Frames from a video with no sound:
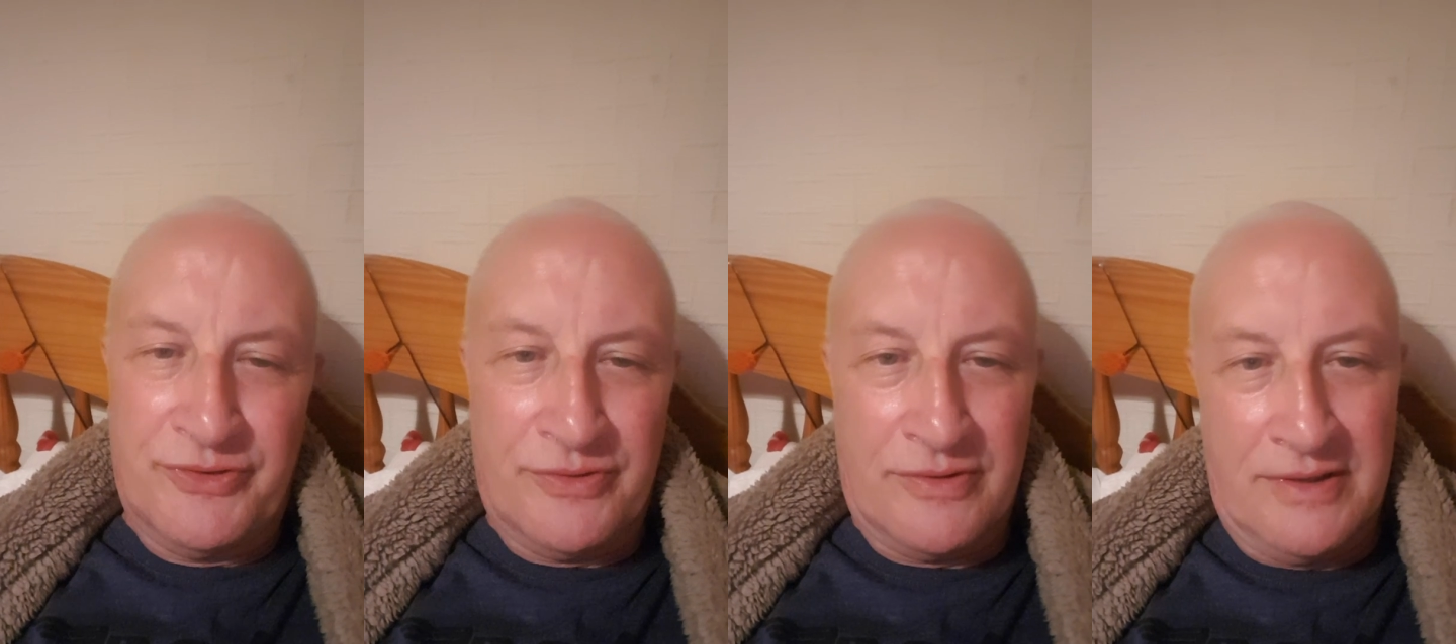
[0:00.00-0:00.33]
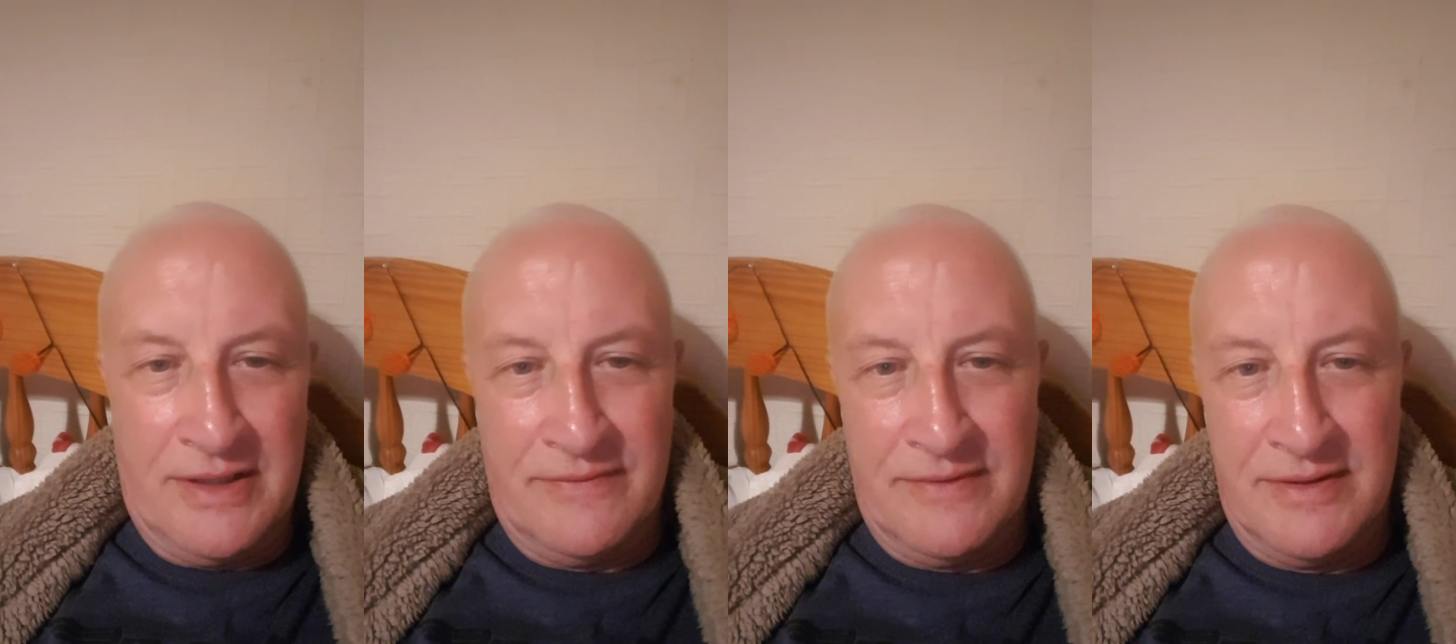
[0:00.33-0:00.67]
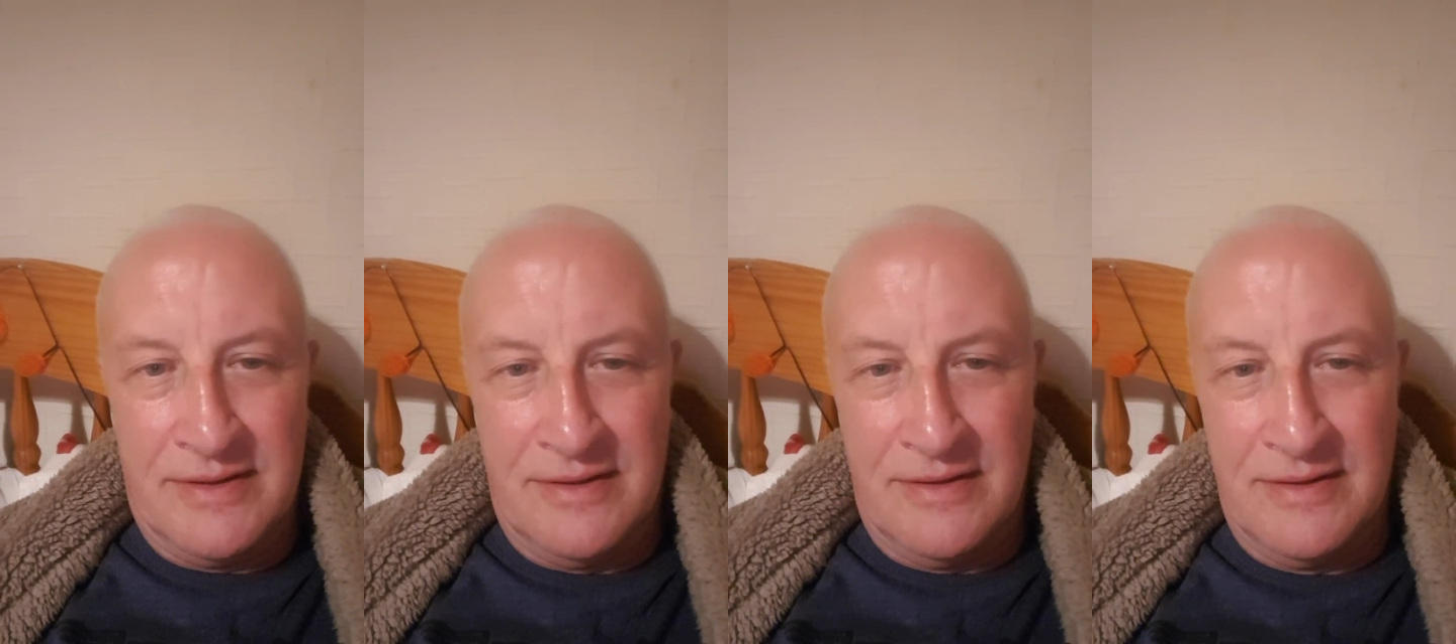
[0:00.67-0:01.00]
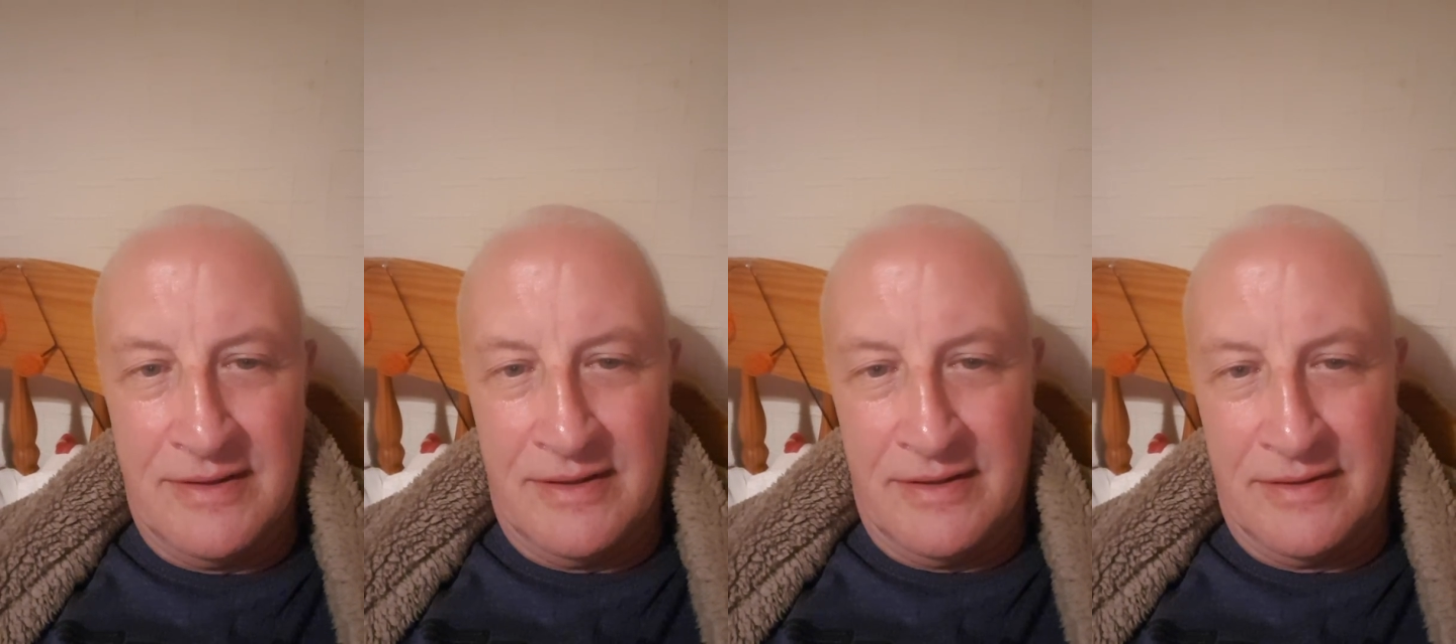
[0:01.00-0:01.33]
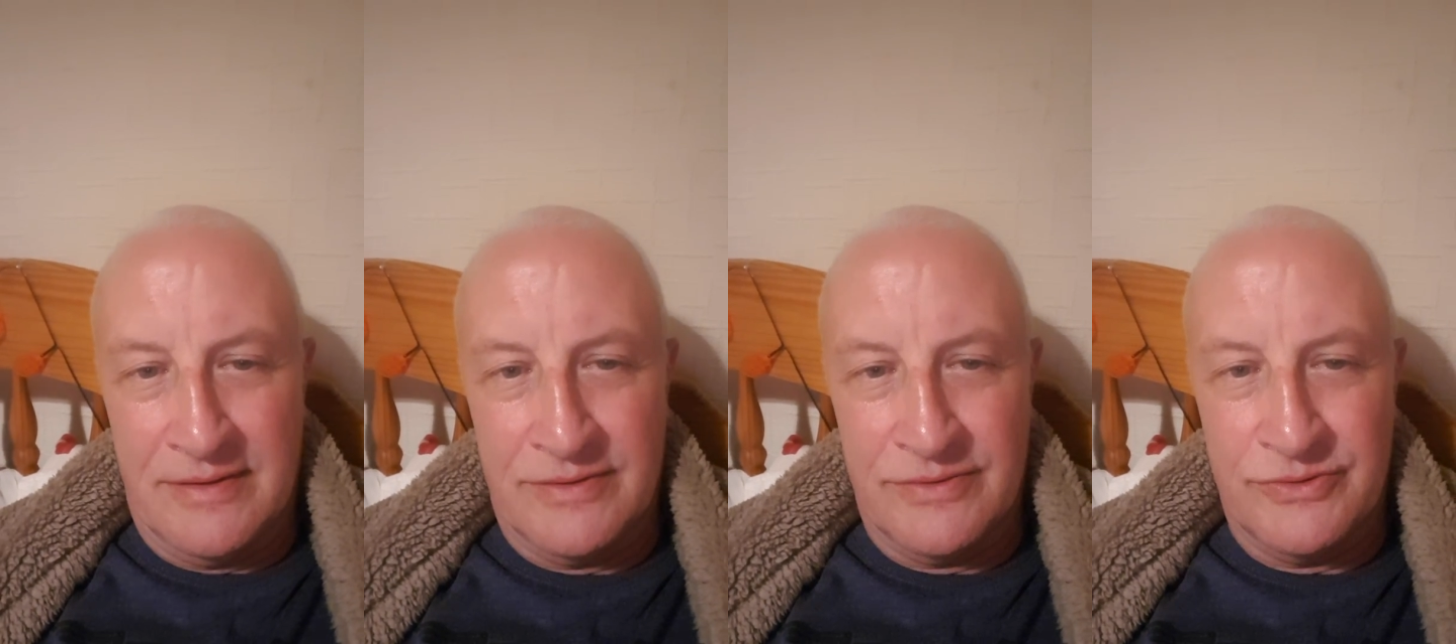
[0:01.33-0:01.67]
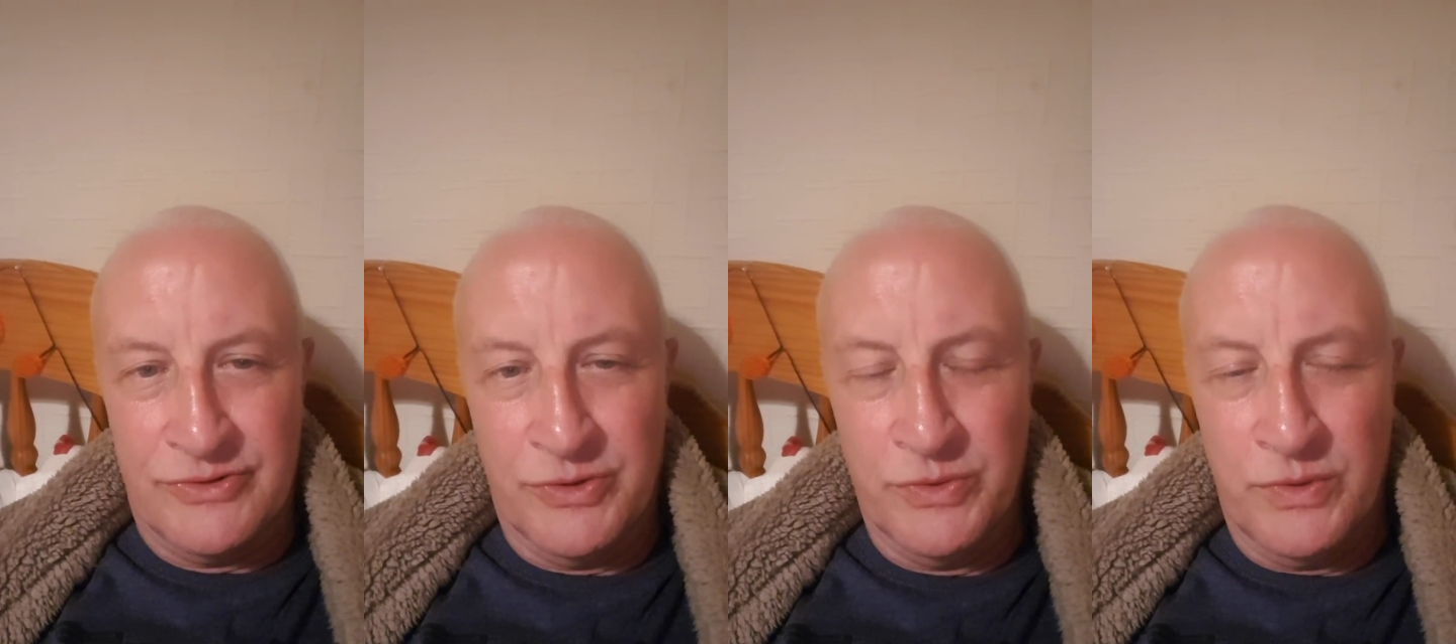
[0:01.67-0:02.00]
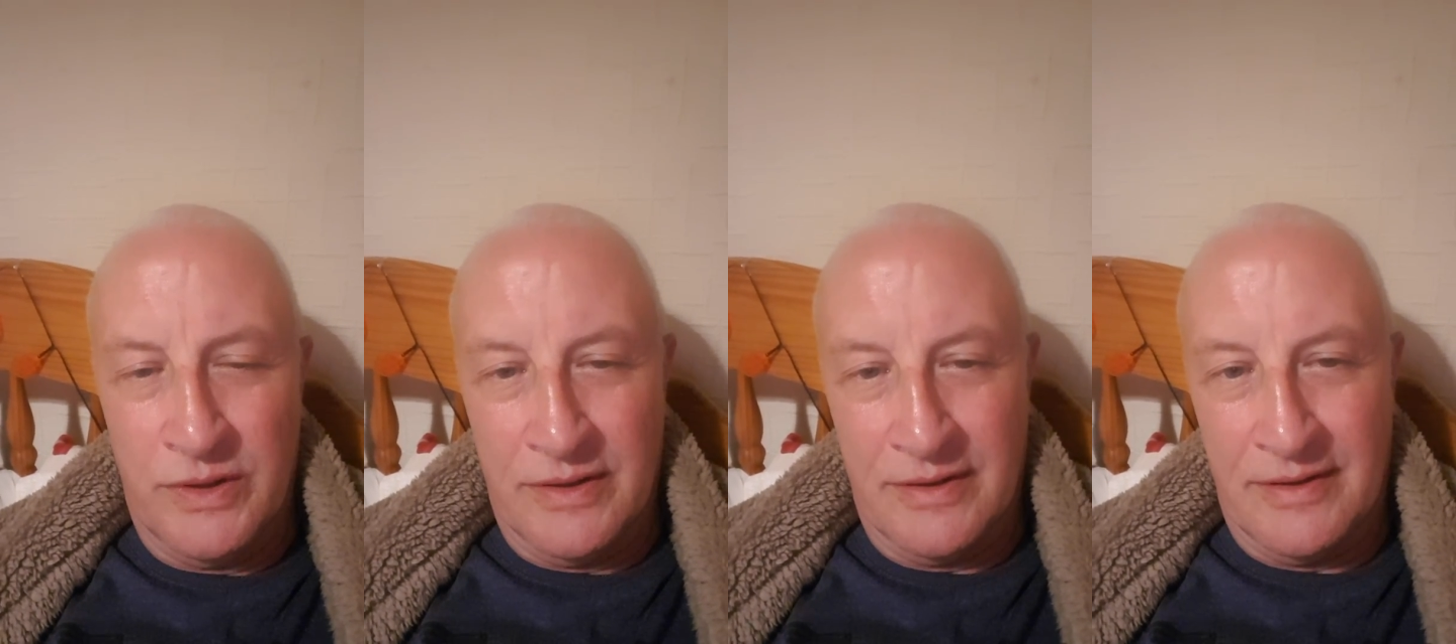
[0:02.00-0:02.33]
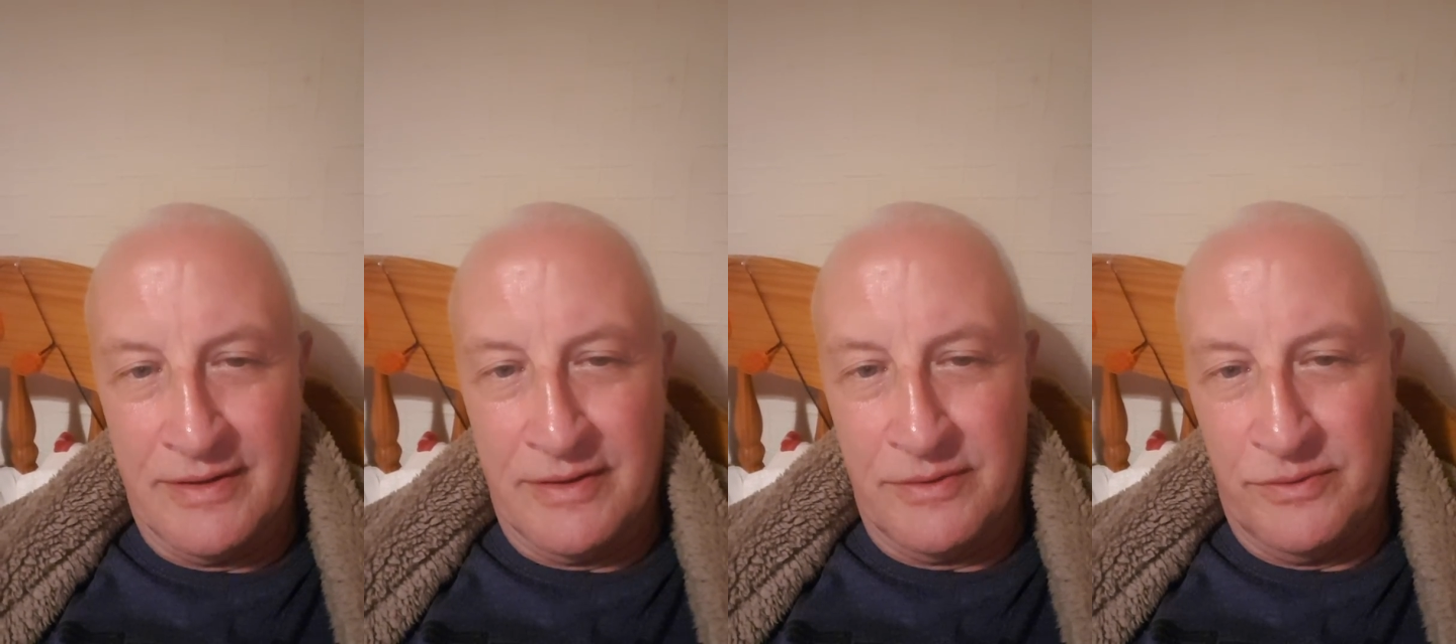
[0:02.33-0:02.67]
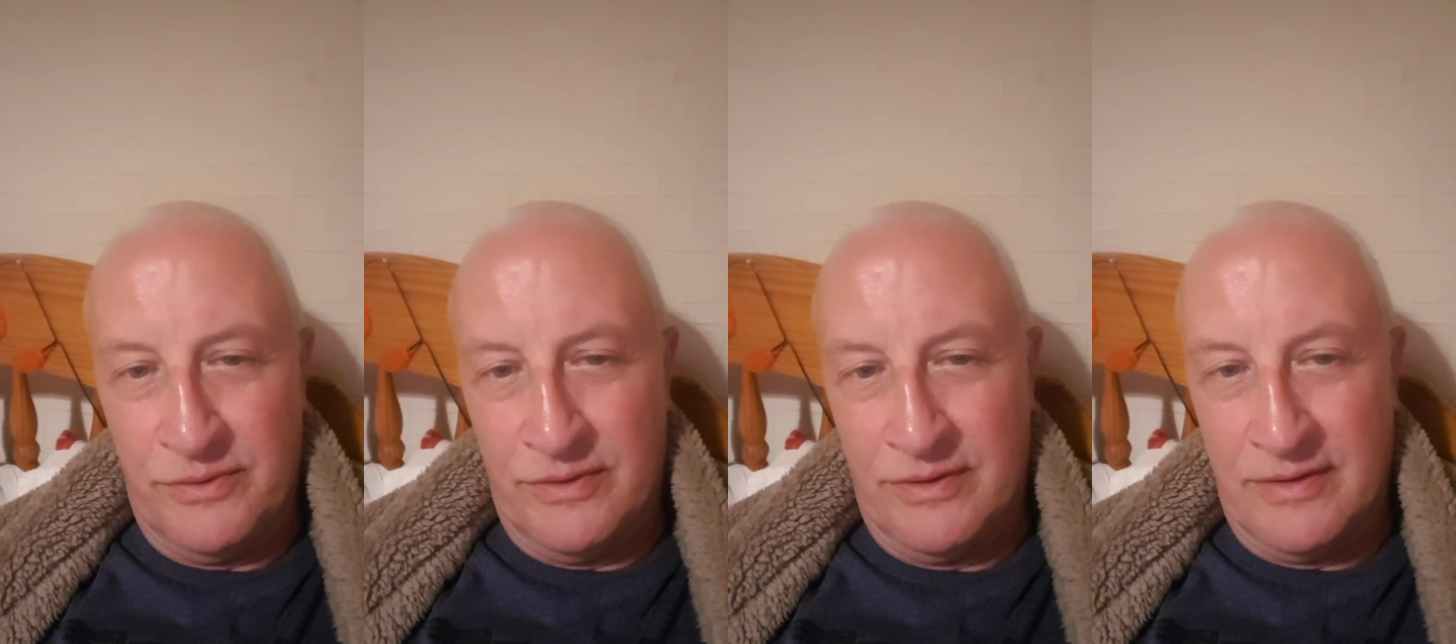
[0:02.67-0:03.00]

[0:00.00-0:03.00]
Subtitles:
thought I'd have a little talk. I know